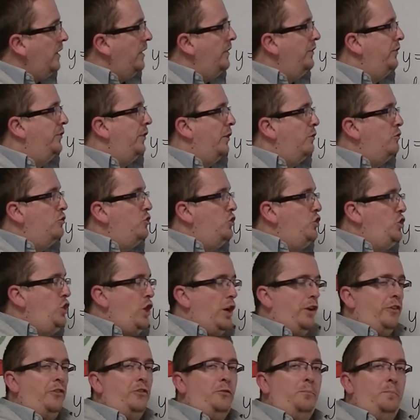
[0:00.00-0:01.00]
So
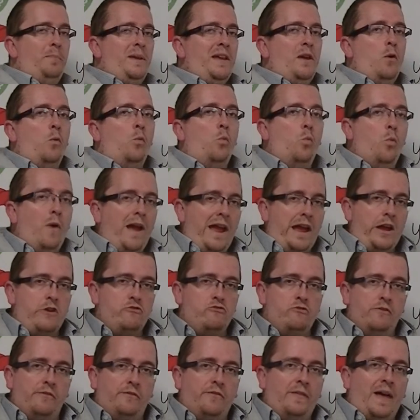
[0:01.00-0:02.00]
just be aware
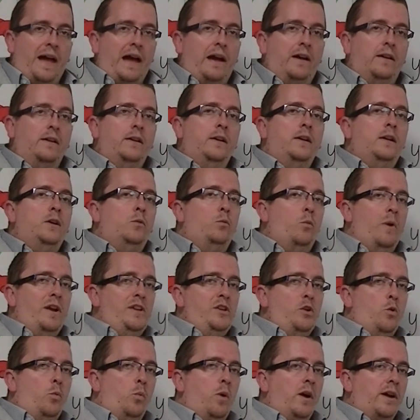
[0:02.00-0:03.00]
of that when
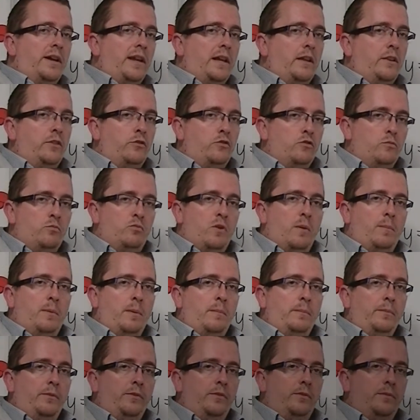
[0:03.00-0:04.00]
you're working through
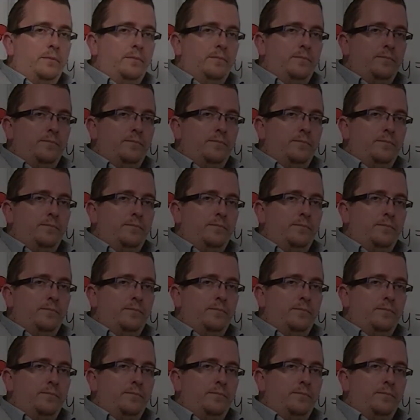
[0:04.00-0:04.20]
problems.